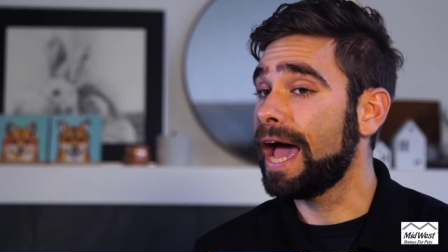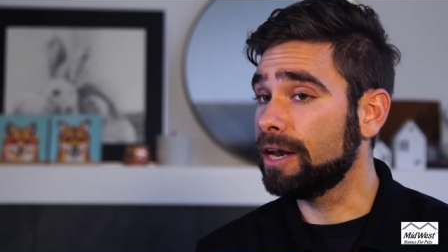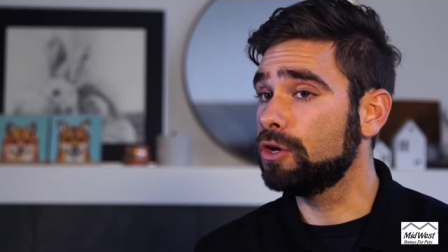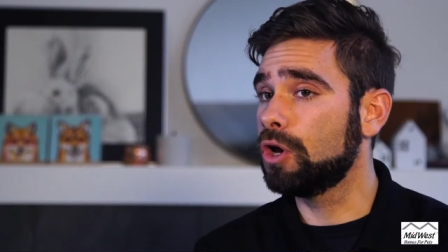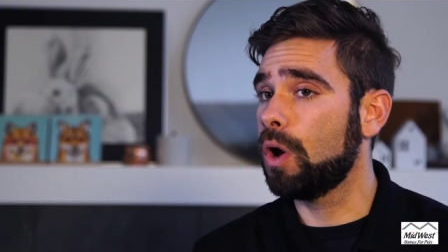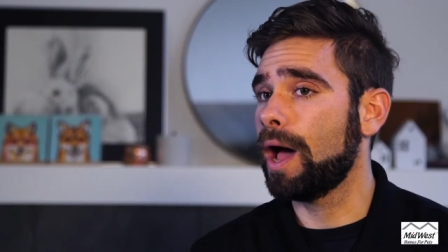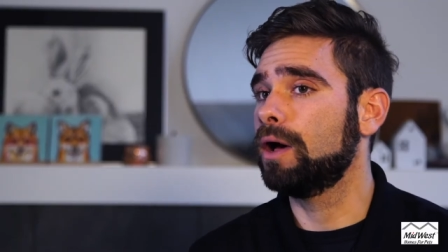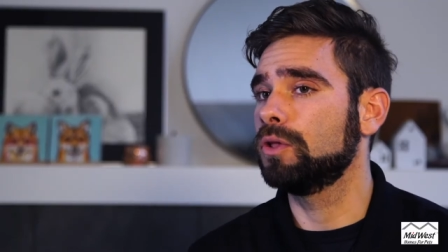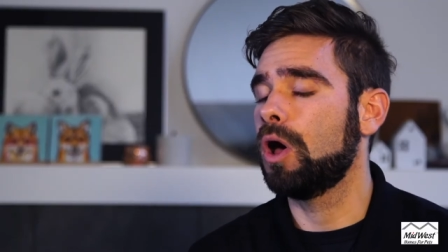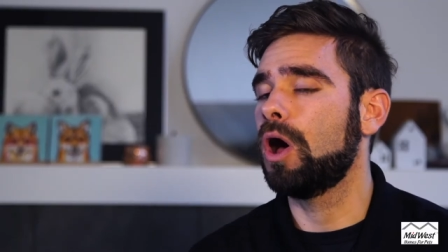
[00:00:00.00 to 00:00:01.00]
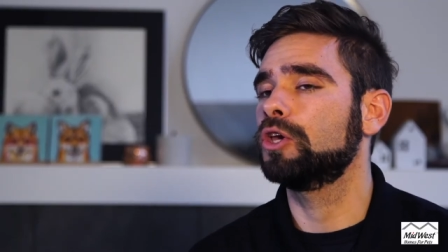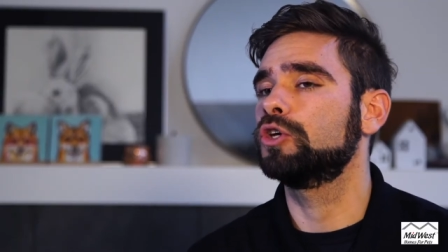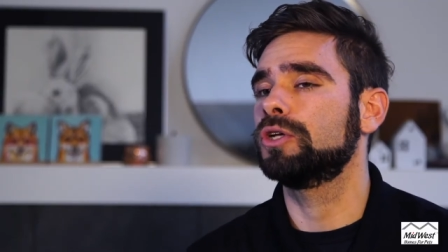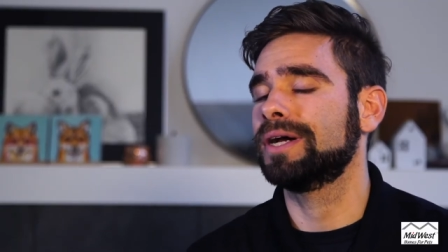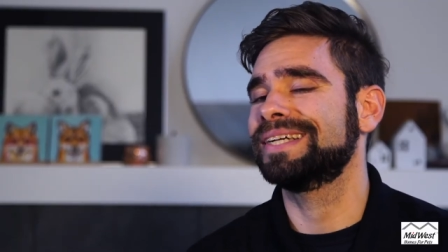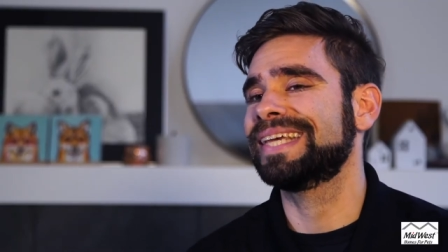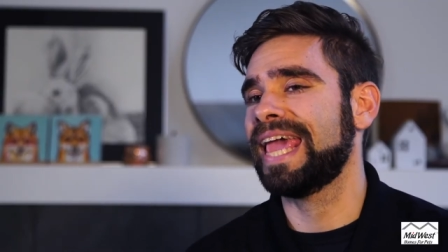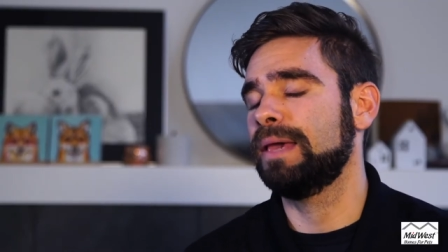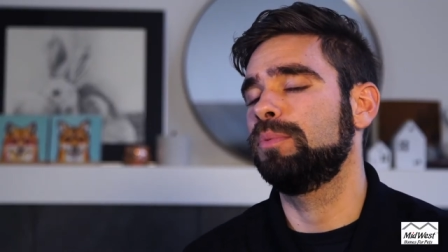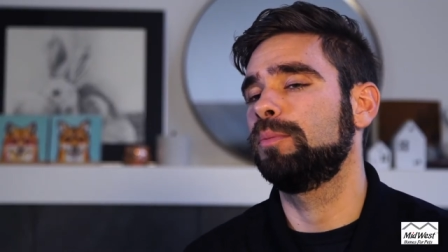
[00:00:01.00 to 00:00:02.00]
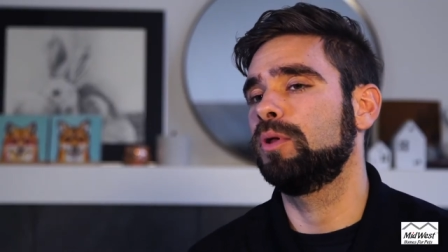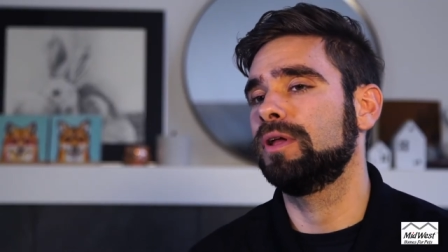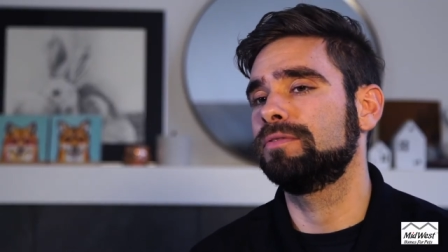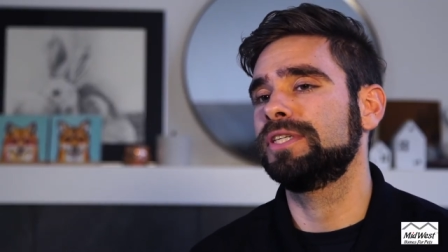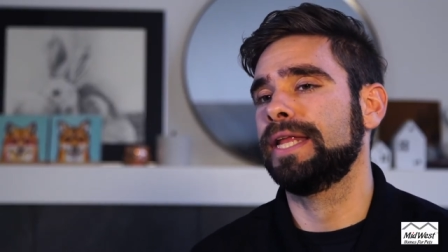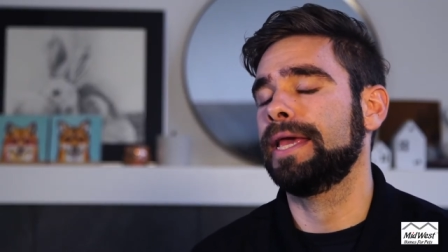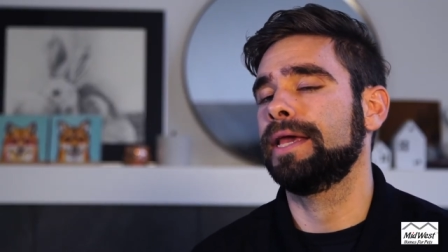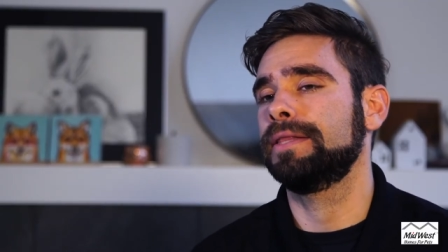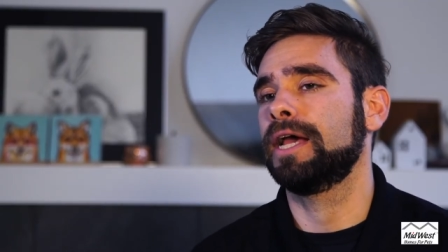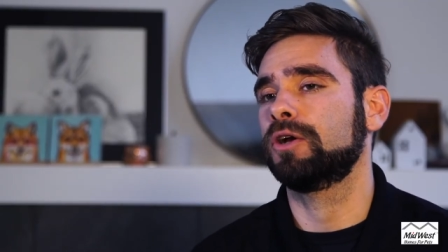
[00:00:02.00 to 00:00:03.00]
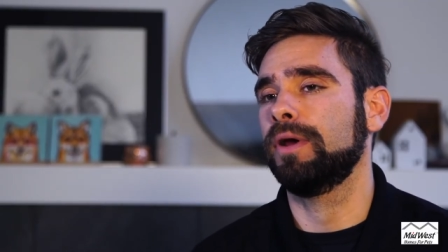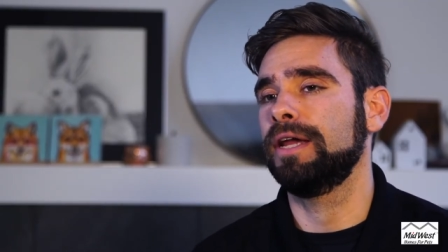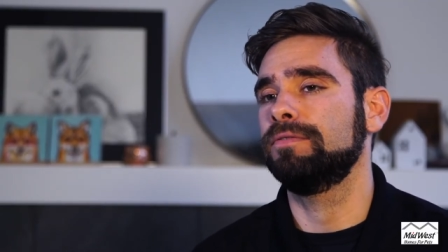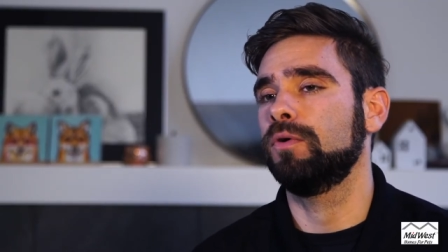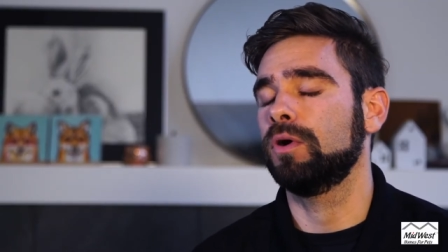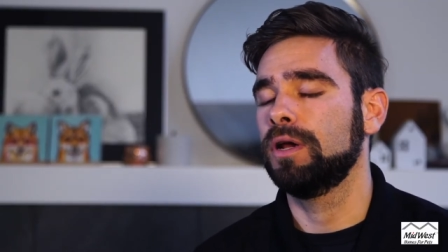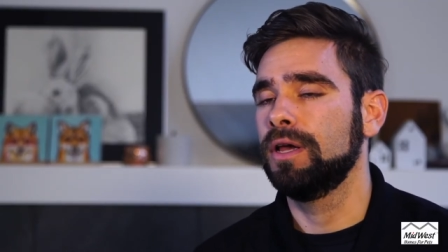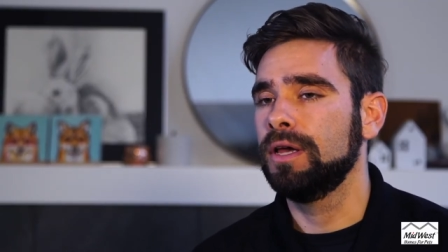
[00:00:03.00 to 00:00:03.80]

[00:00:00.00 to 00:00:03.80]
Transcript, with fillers: How do you know how long your dog is capable of staying in that crate for?